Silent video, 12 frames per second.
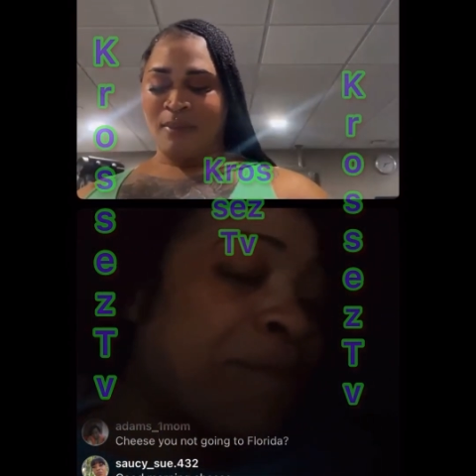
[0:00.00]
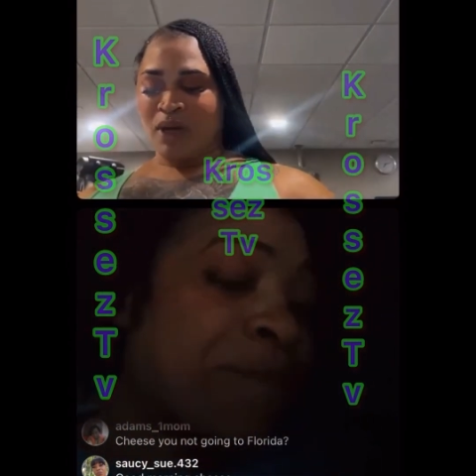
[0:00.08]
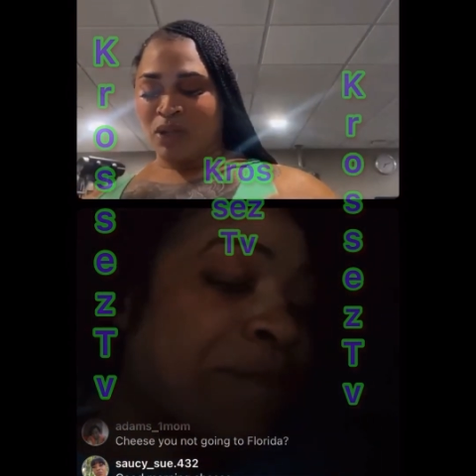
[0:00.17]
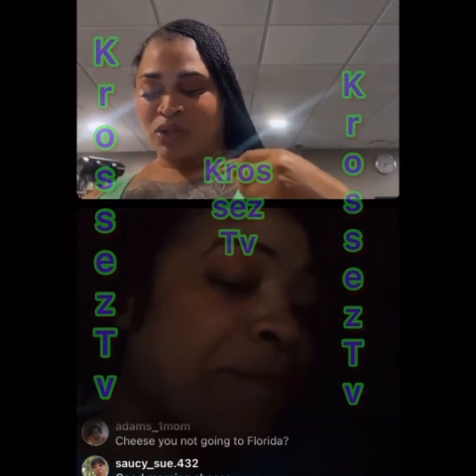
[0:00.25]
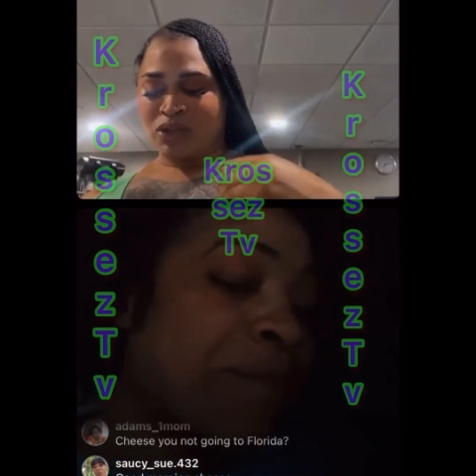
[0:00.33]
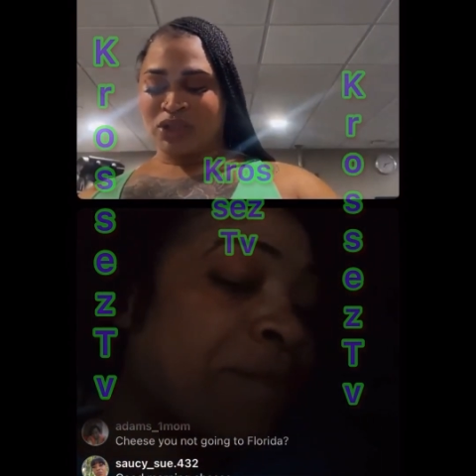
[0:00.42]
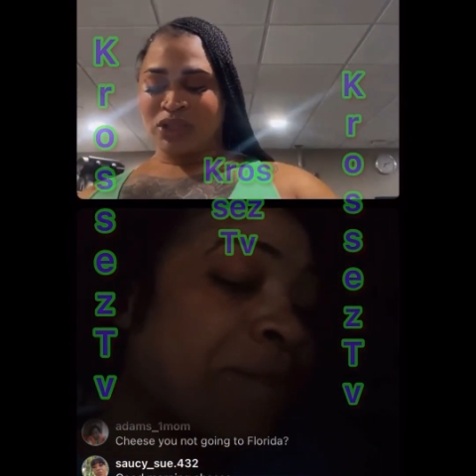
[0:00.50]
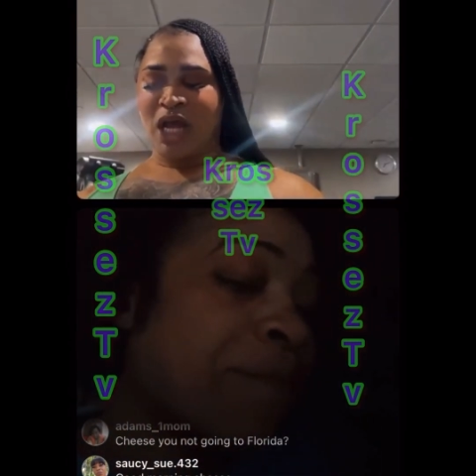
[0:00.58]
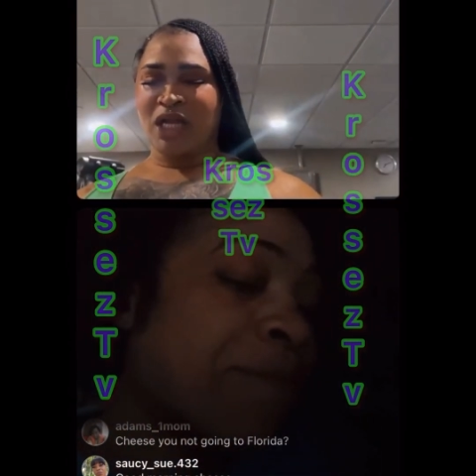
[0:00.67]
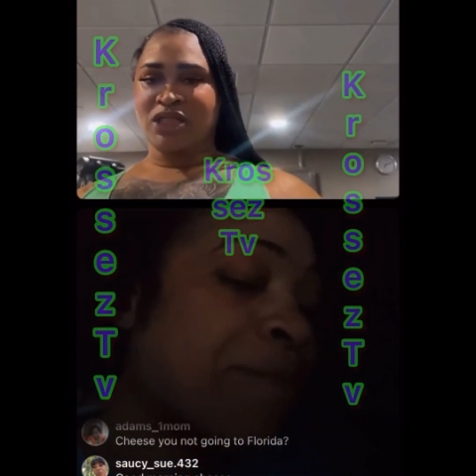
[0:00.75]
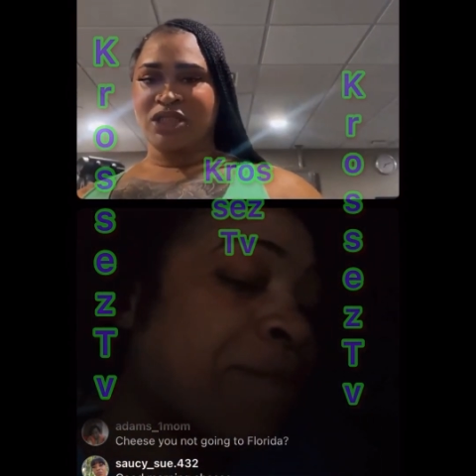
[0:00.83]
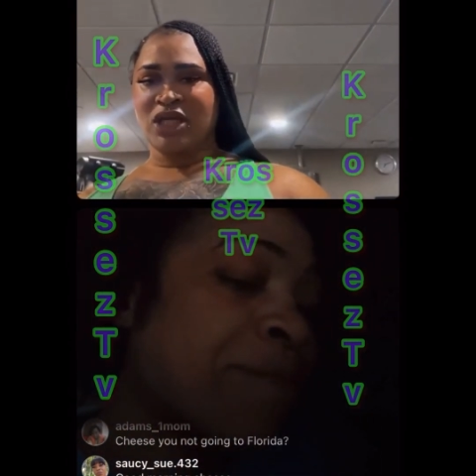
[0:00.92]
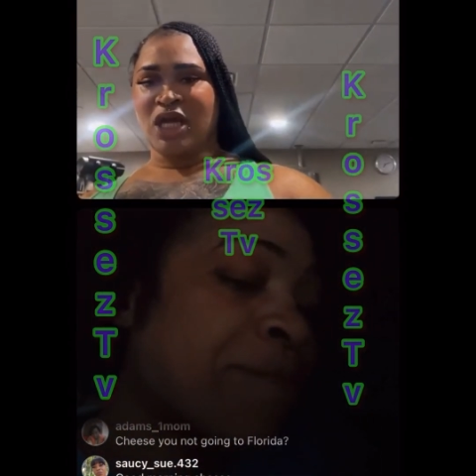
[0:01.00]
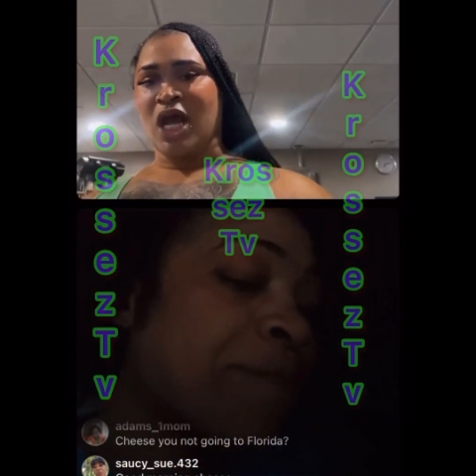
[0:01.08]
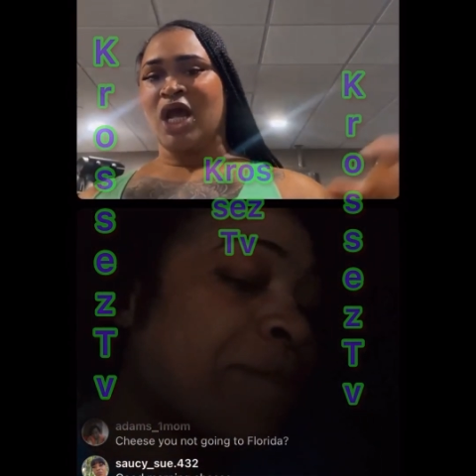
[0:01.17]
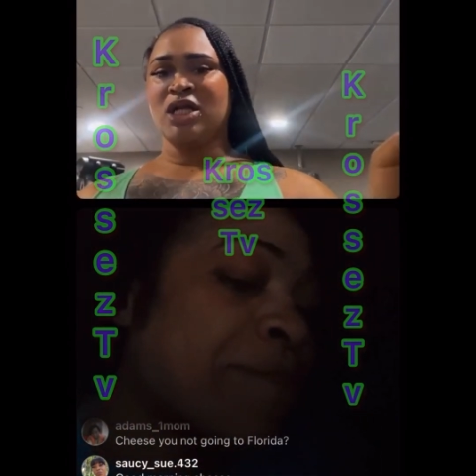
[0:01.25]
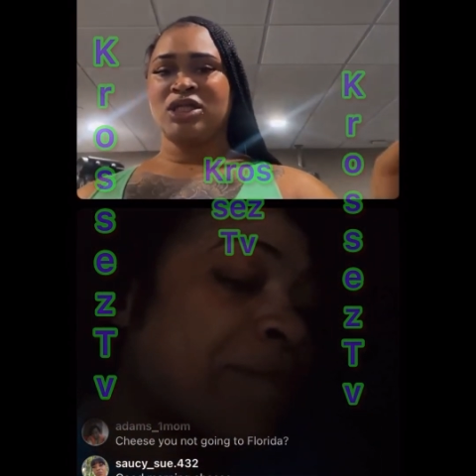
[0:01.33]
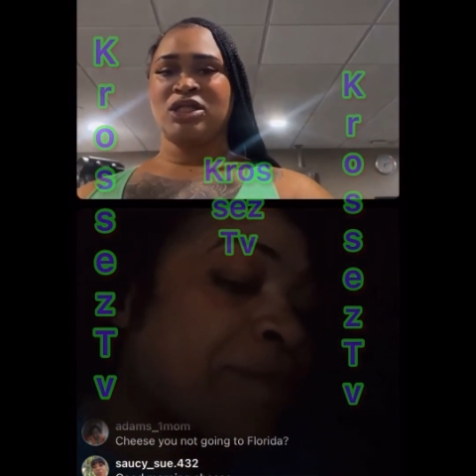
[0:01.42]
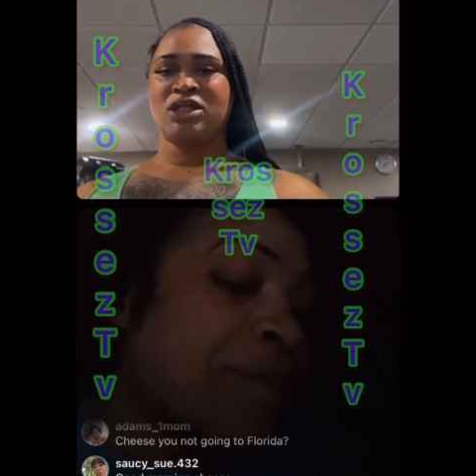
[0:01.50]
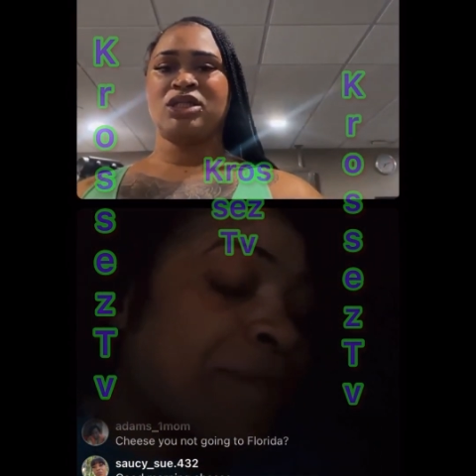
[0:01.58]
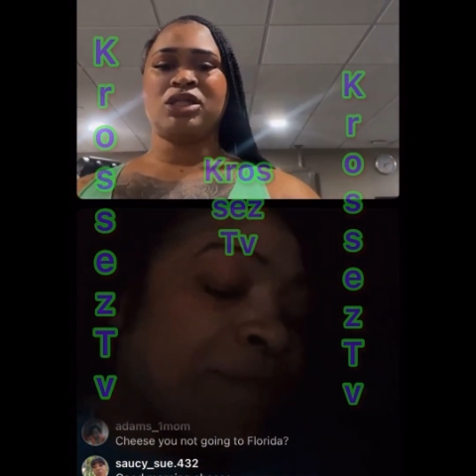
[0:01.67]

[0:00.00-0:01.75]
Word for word: I'm a look a shot shot.